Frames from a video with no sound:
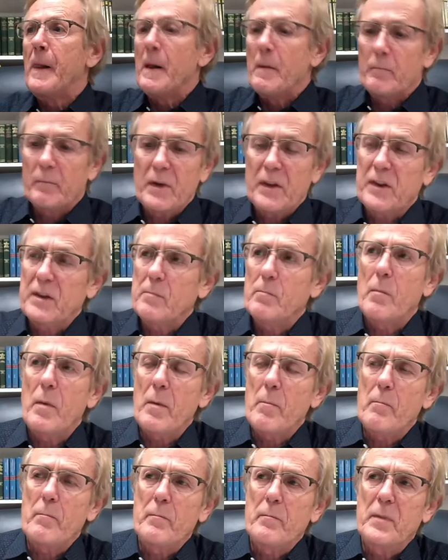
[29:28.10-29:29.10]
but, but,
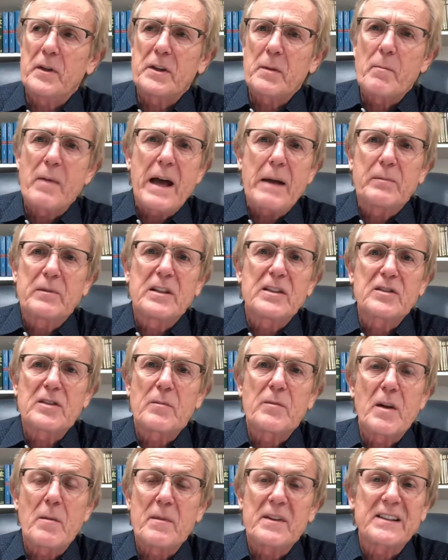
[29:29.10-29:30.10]
but the baptism
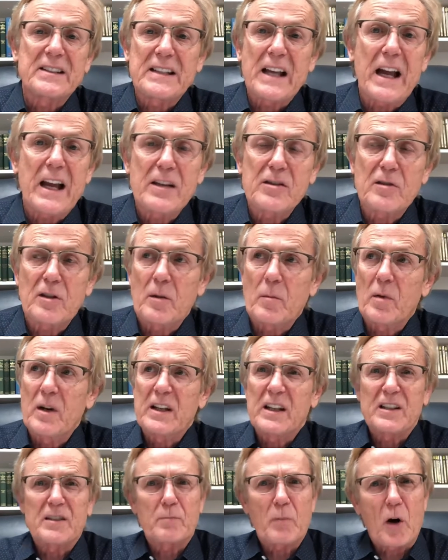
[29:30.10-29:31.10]
that Messiah is going to bring
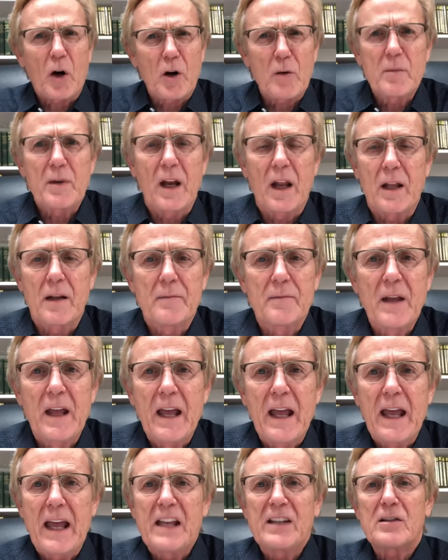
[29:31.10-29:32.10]
is permanent.
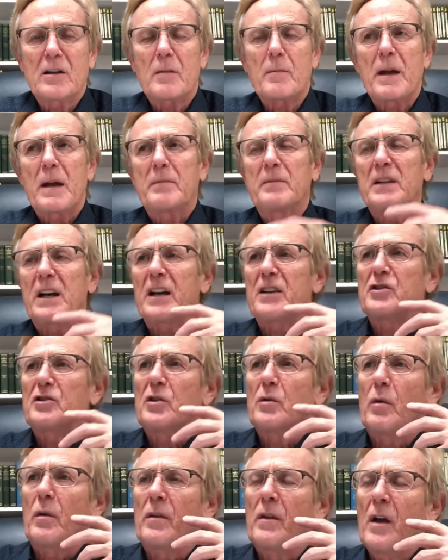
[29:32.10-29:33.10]
He's going to baptize you
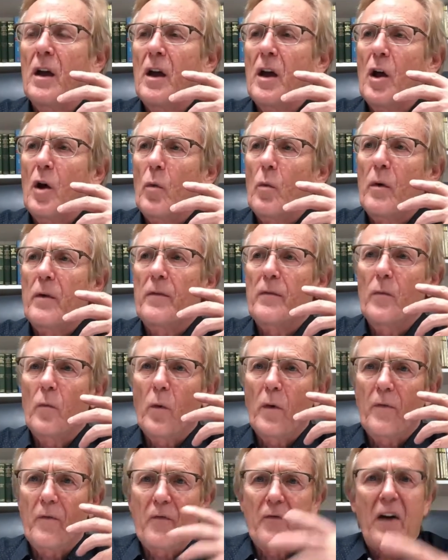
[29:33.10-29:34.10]
with, with, with
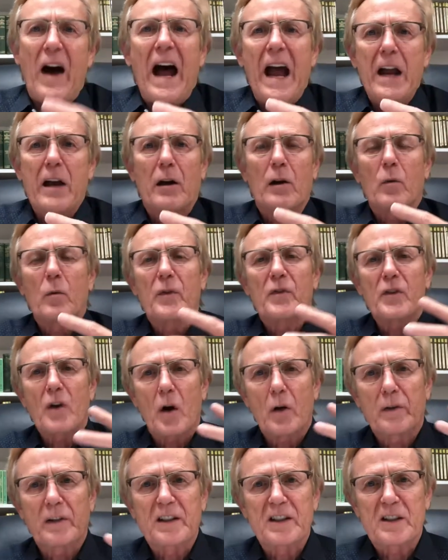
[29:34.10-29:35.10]
fire and with the
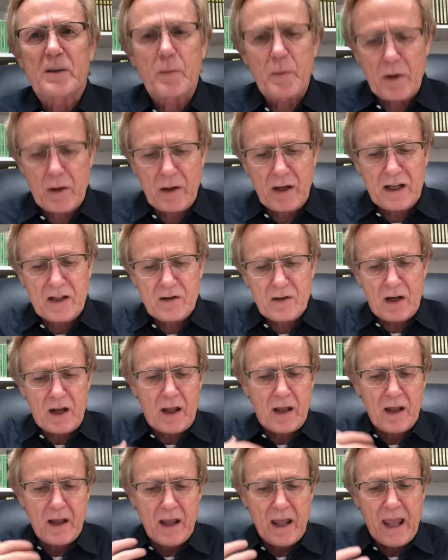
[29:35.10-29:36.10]
Holy Spirit. He's going to
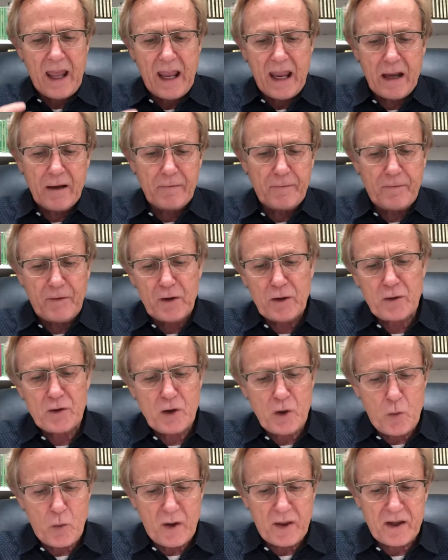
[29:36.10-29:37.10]
infill you
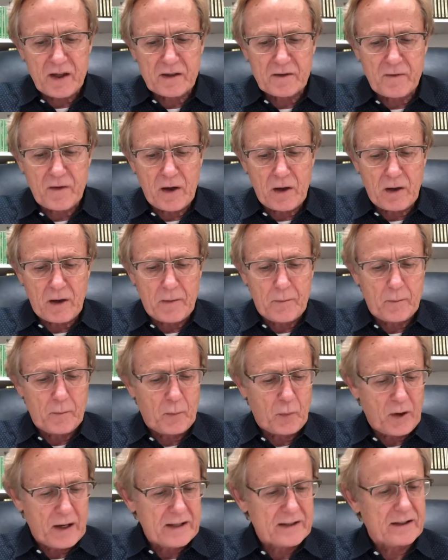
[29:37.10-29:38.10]
with his very
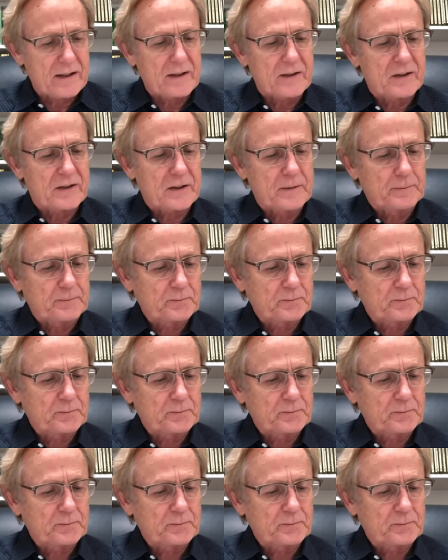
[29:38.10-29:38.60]
presence.